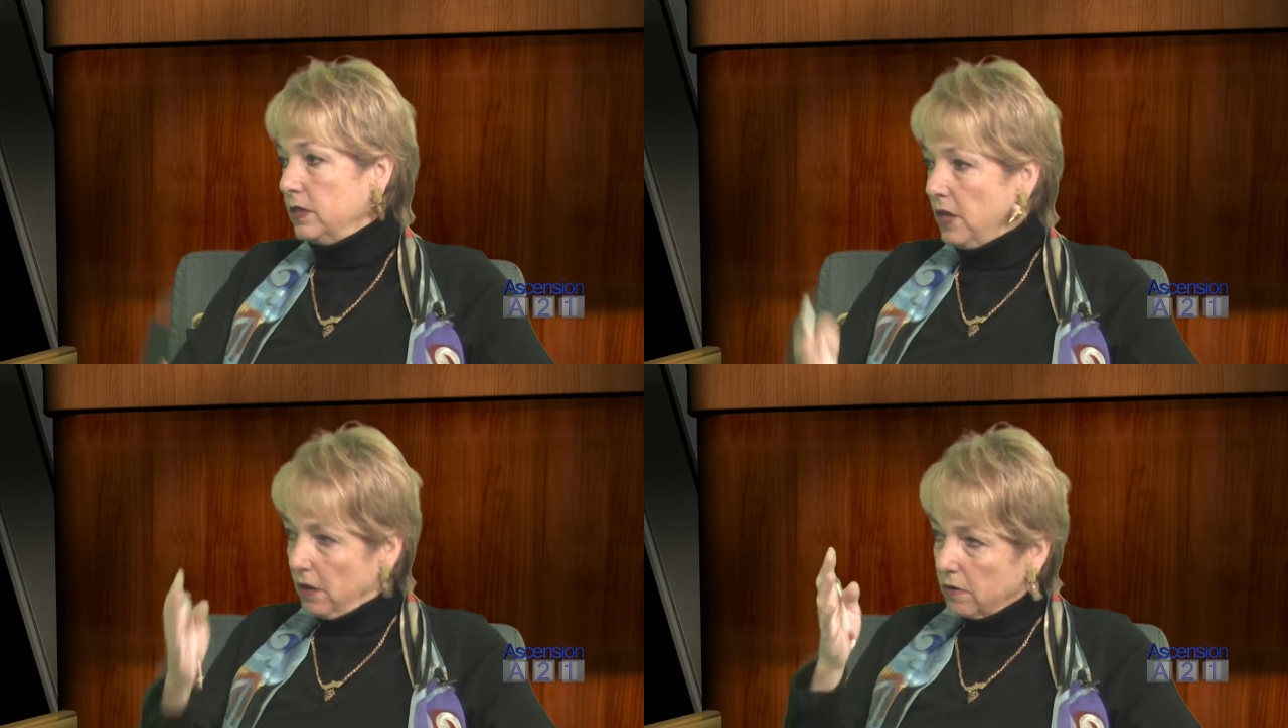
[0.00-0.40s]

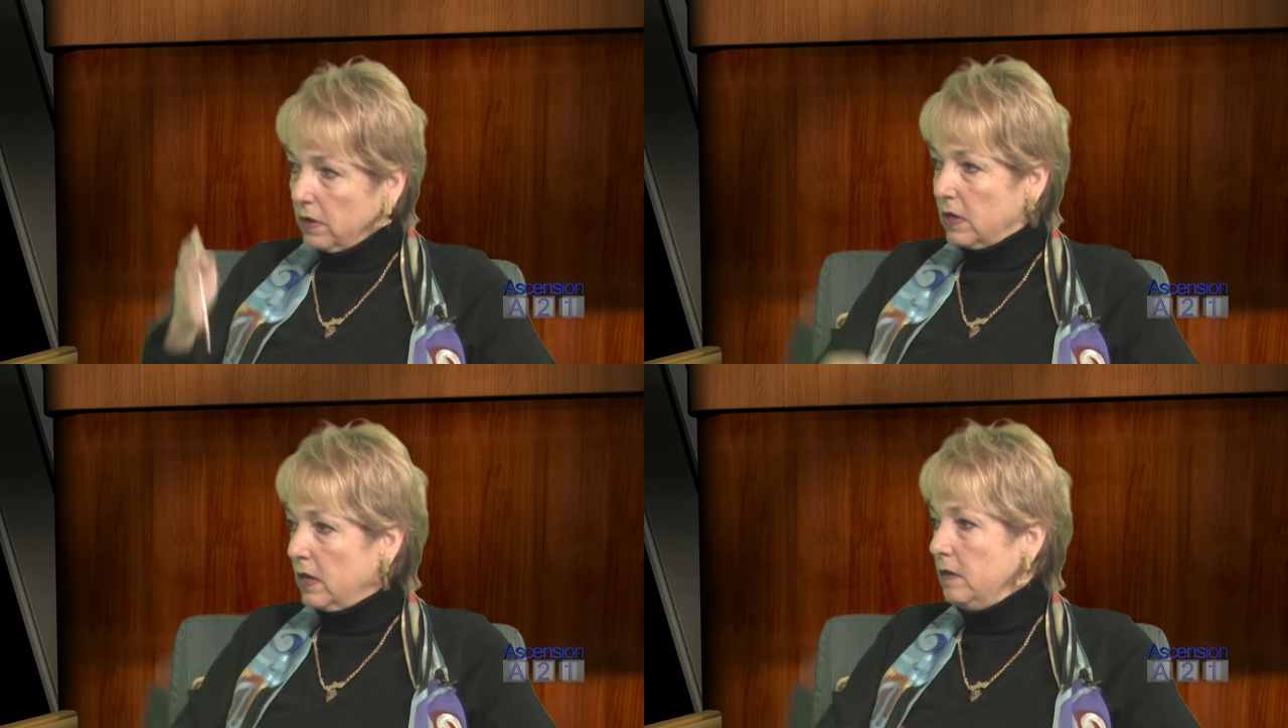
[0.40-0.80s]

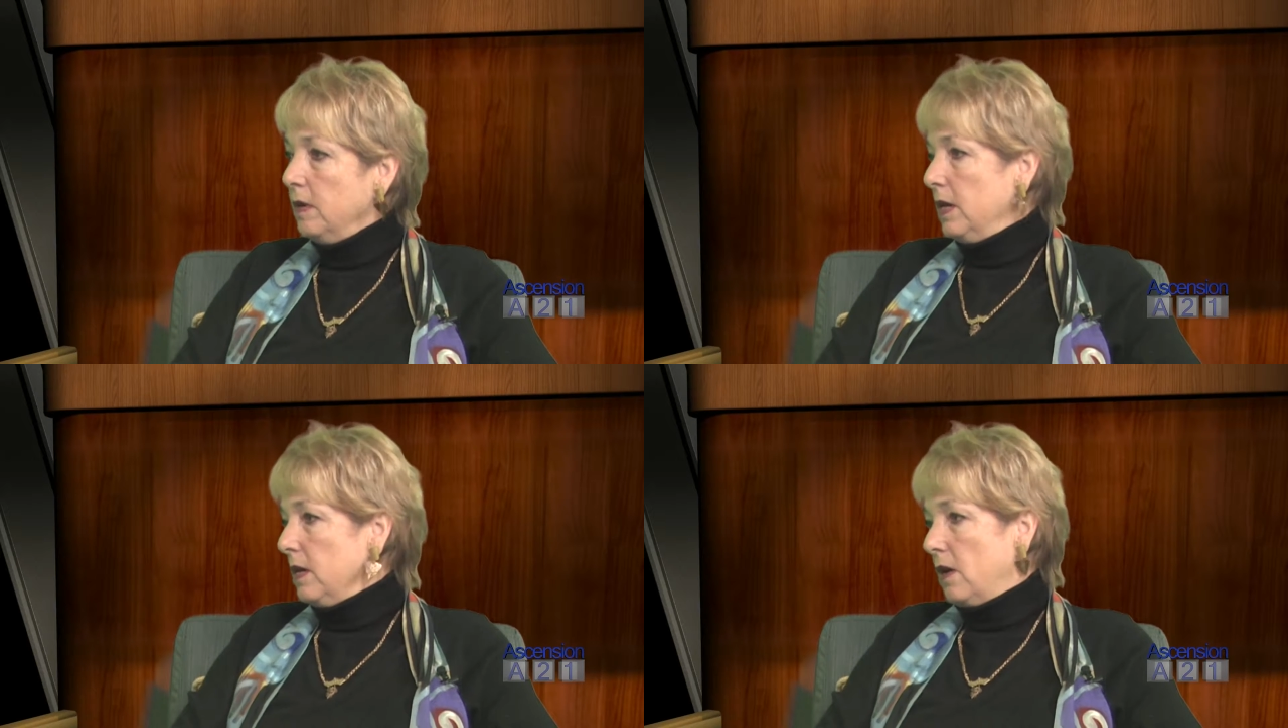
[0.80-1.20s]
totally
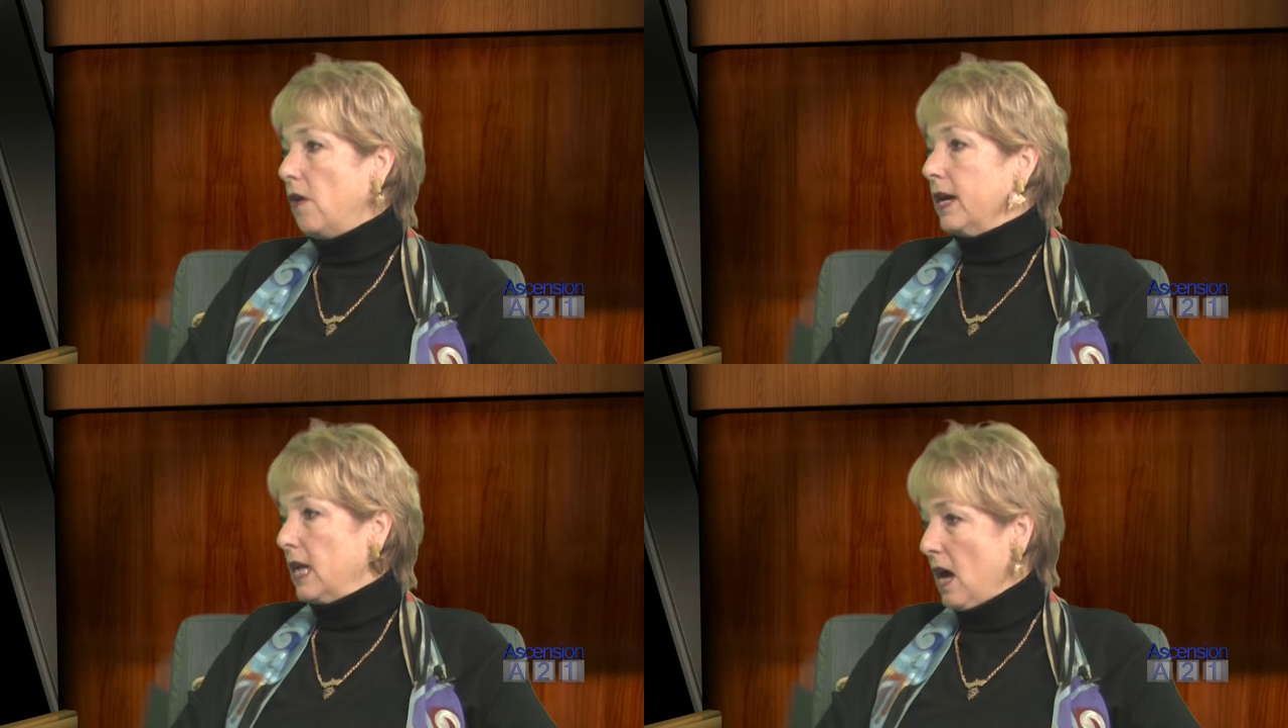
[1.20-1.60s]

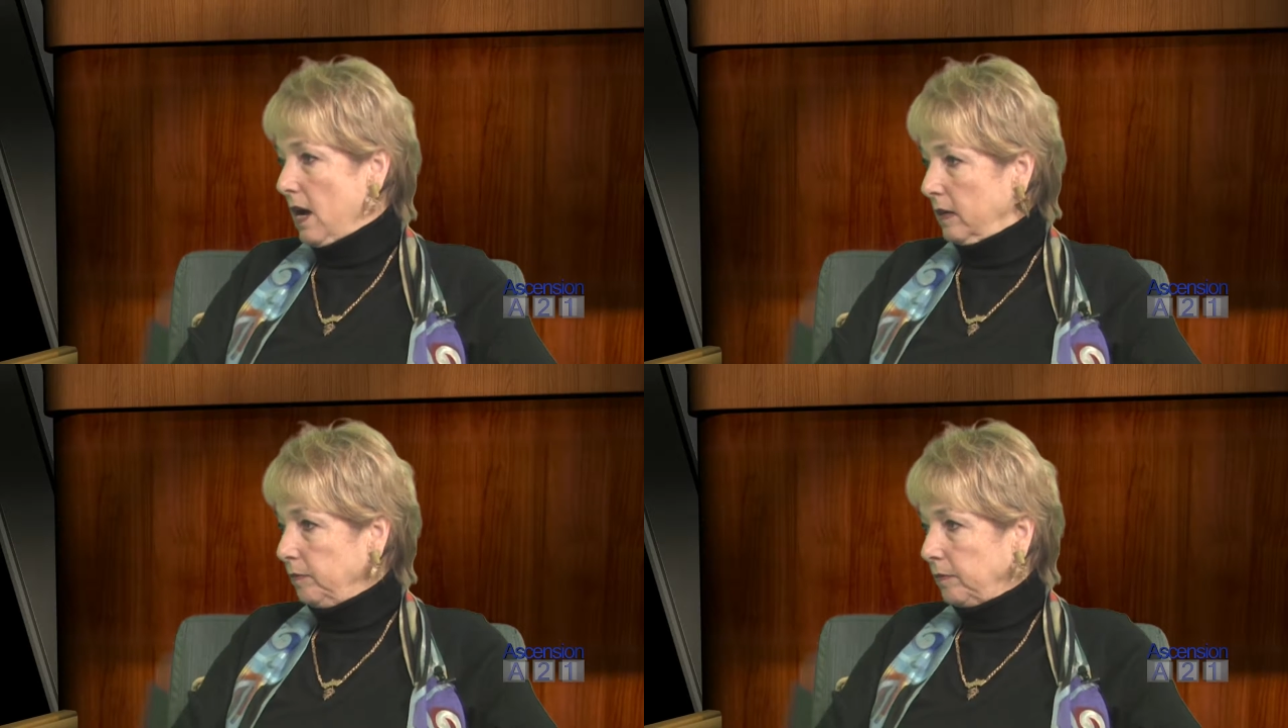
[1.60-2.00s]
online.